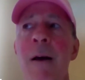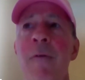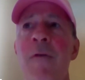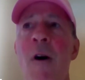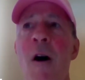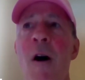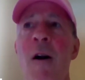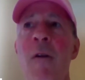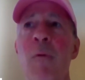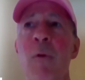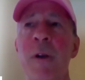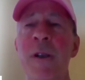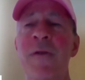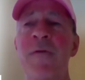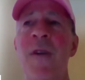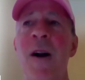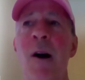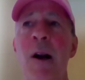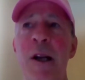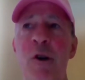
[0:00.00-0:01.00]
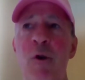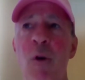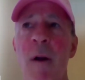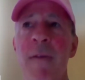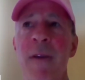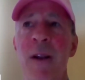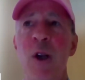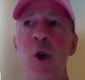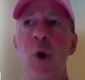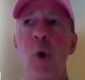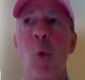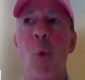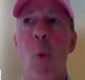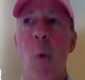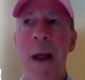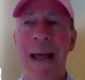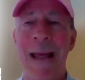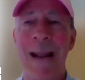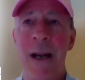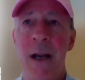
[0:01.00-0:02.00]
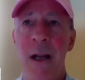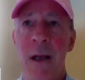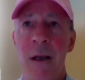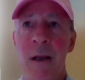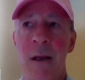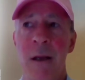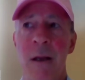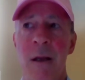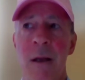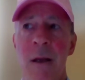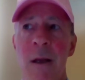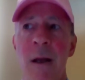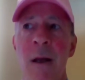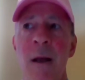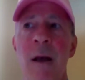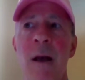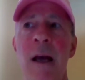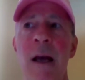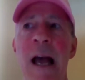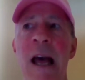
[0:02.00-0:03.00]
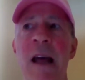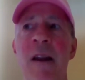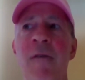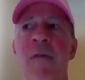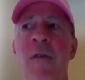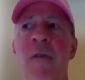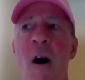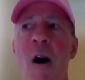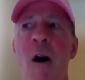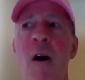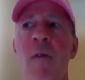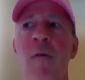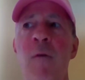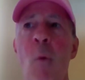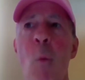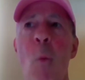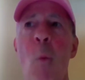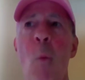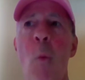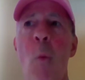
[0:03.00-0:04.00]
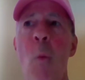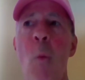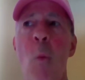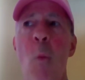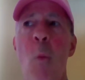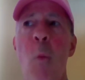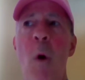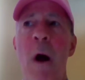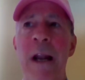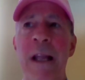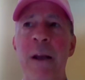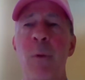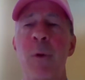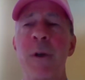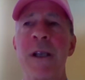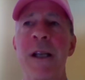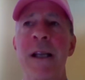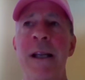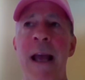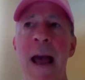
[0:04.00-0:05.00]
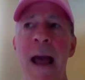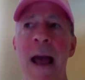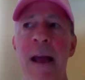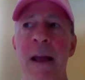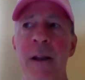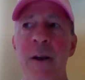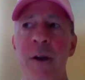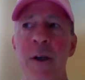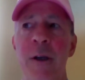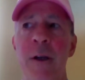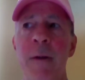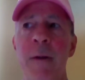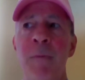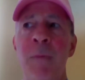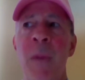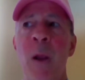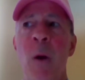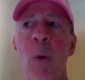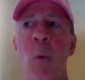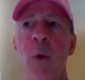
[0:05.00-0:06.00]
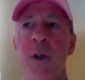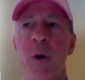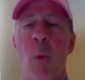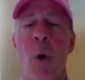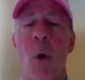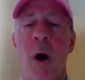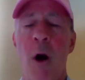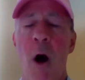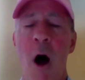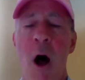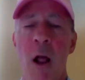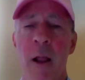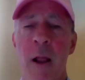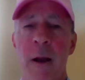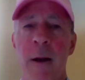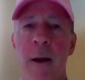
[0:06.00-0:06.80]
Favre was very driven to win. And Favre, when he was engaged, was a workaholic.